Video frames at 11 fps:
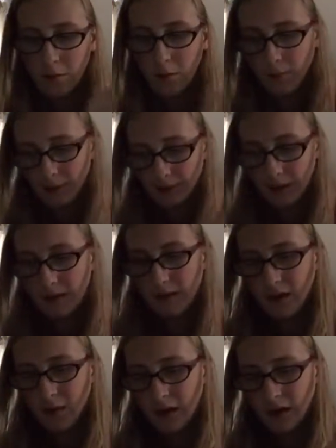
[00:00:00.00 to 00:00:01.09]
My birthday's
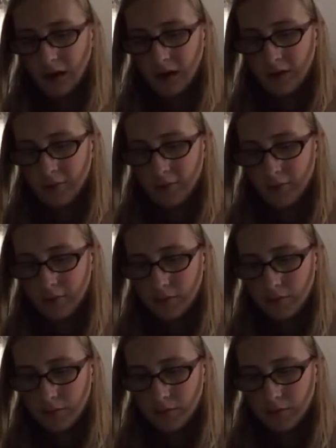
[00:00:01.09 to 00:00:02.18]
coming up.
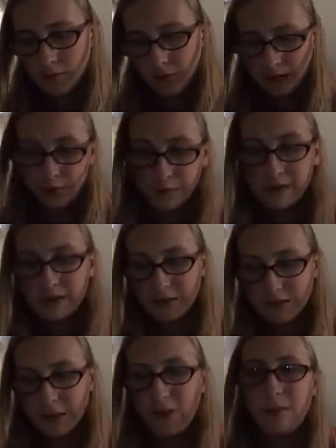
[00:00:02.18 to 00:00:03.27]

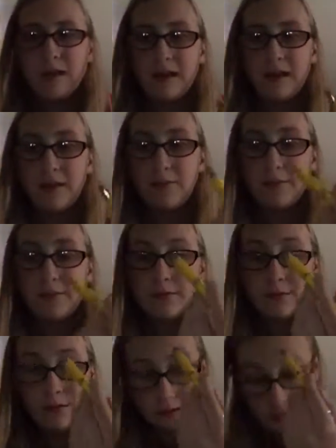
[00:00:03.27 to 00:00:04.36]
Graduation's coming up.
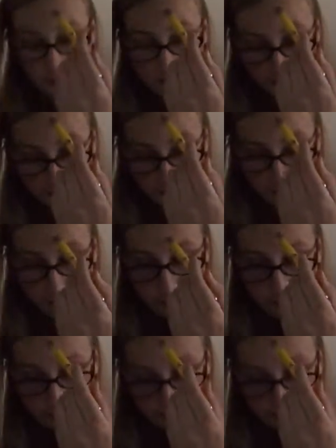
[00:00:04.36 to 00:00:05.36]
Whew.